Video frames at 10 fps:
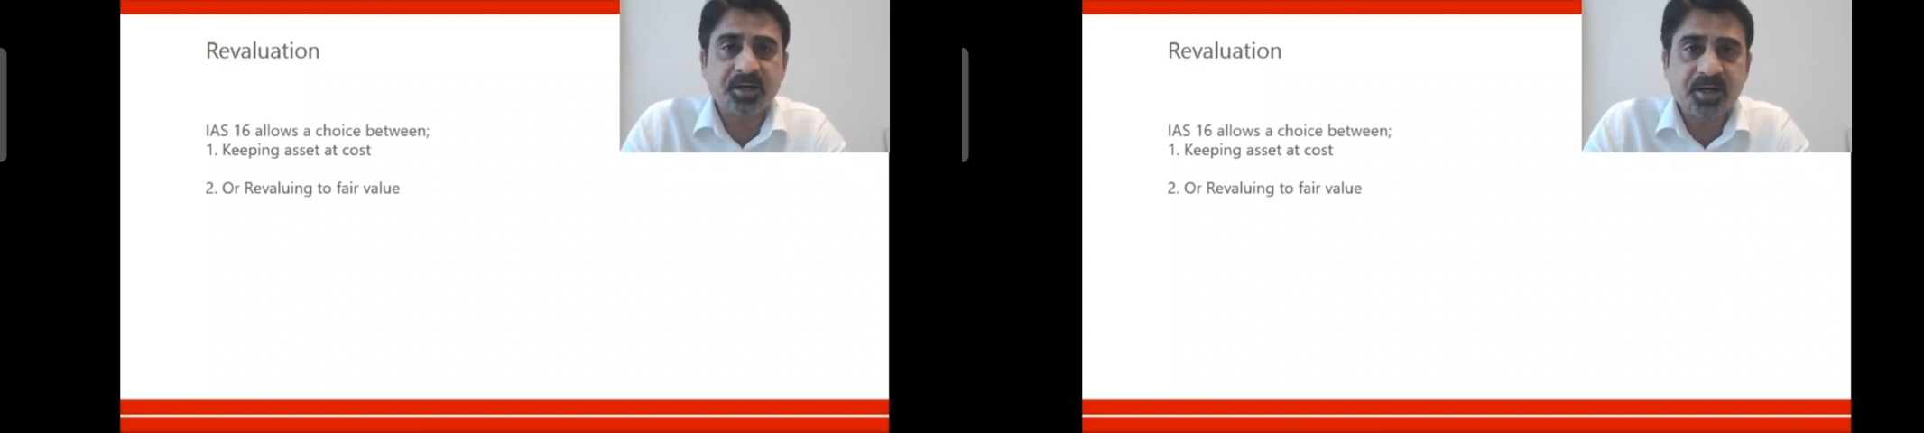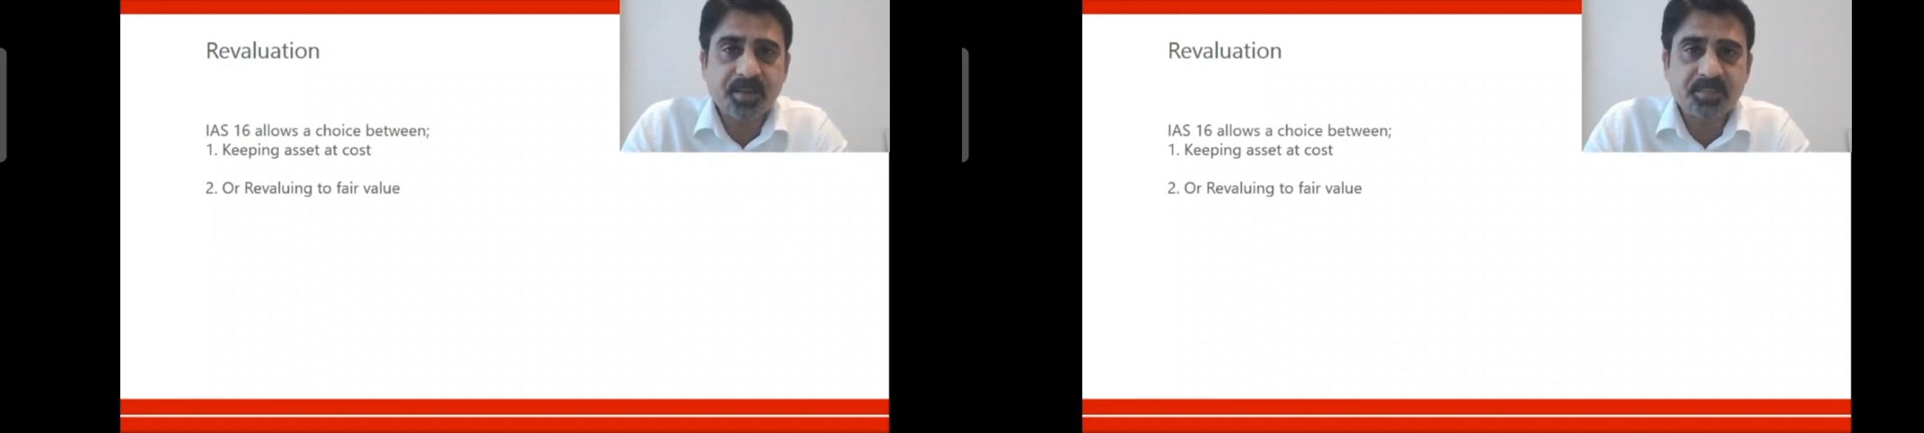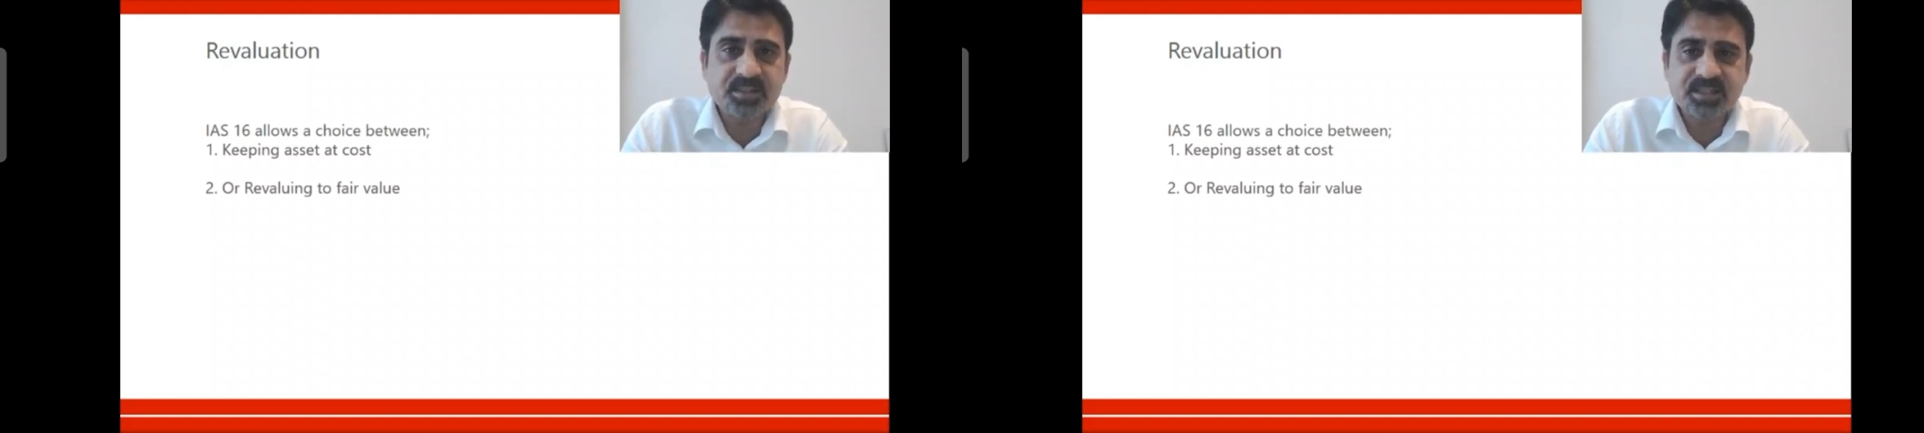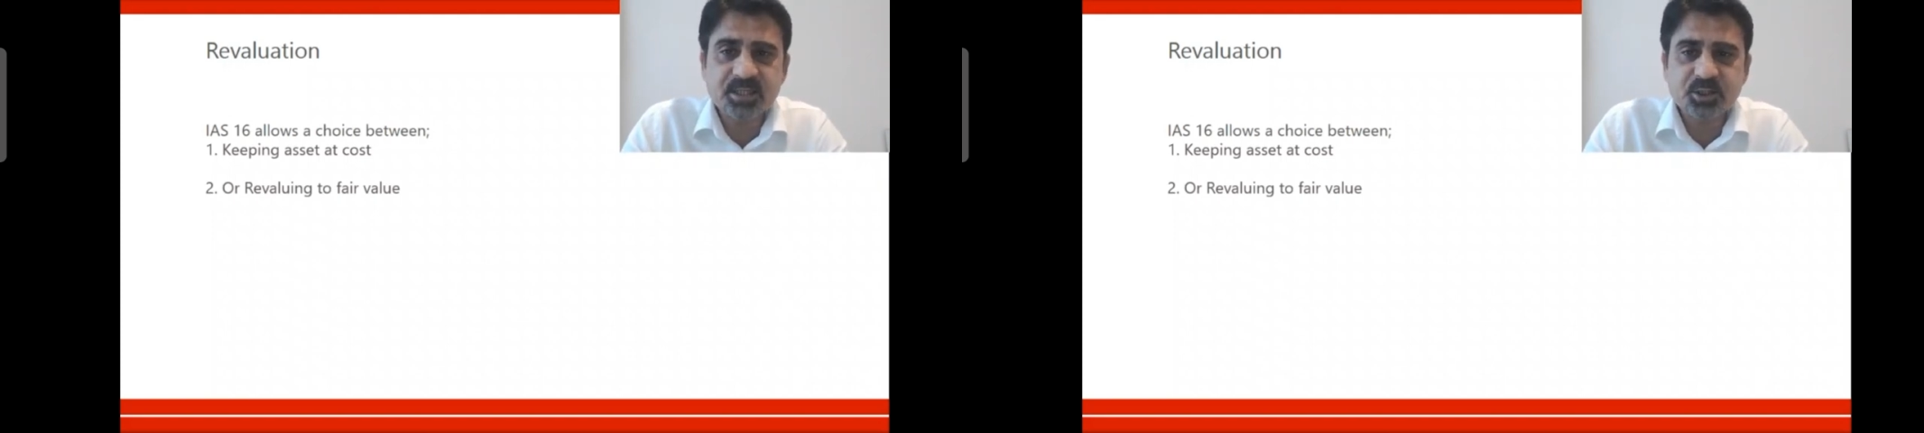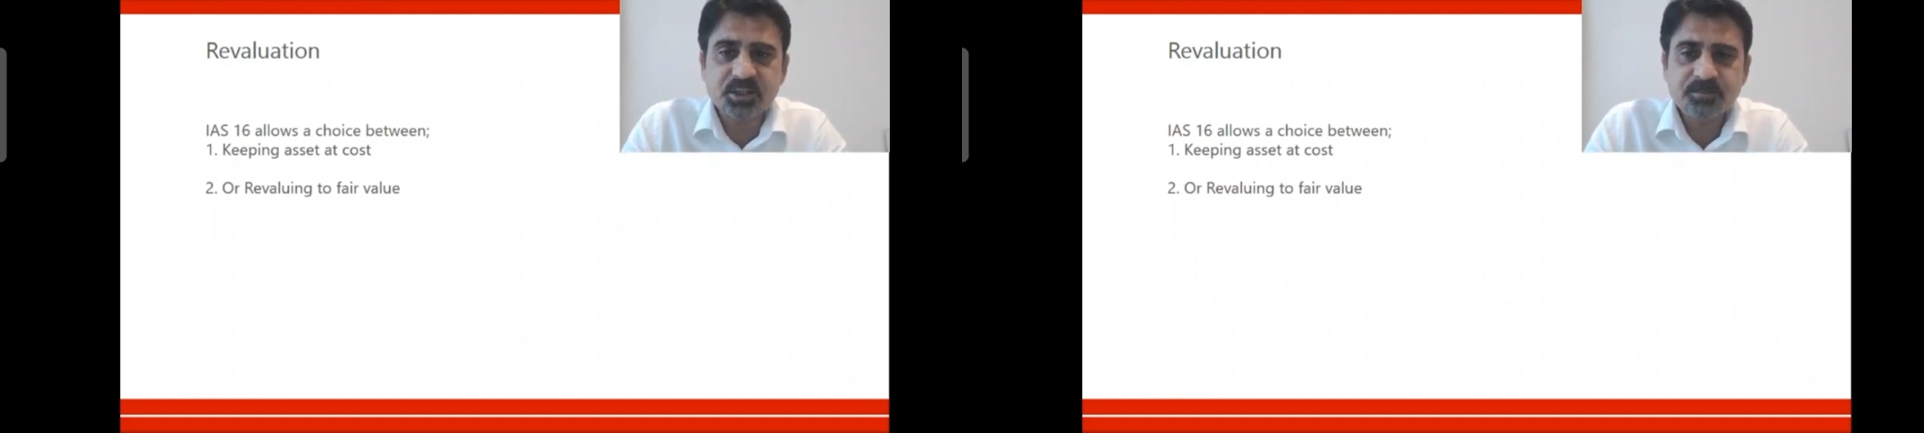
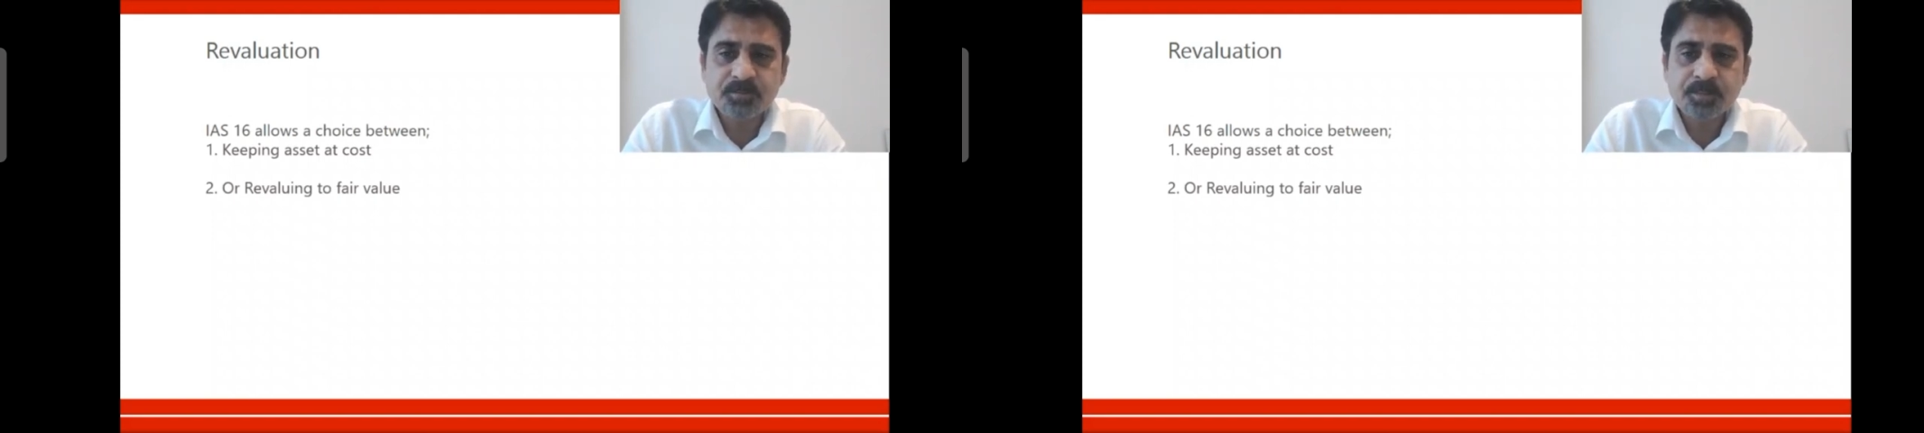depreciation,